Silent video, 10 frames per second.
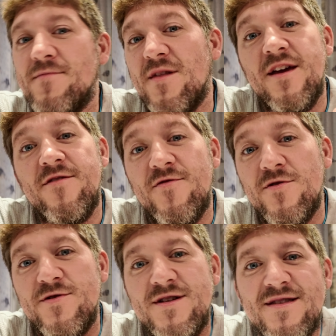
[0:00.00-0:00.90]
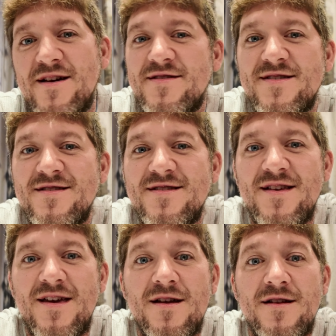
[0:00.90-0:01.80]
life, learning, lessons,
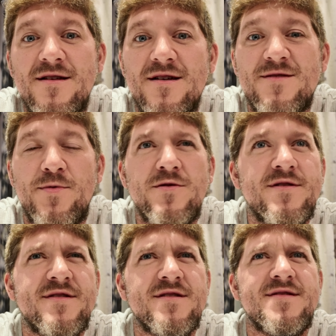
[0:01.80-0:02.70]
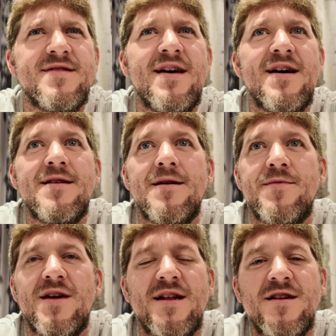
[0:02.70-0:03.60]
and experiences that
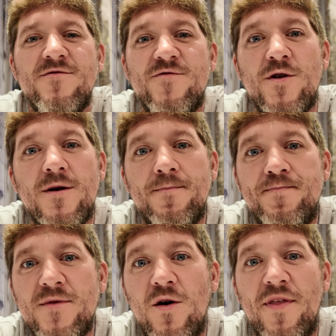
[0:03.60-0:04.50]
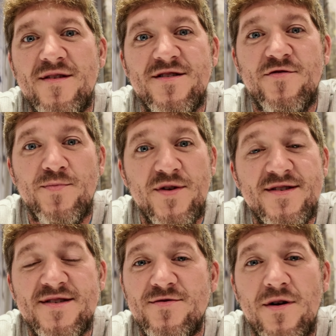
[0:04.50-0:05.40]
I'm gaining from all these different
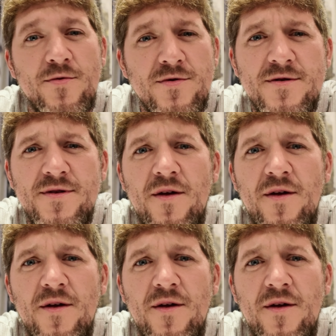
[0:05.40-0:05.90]
places around the world,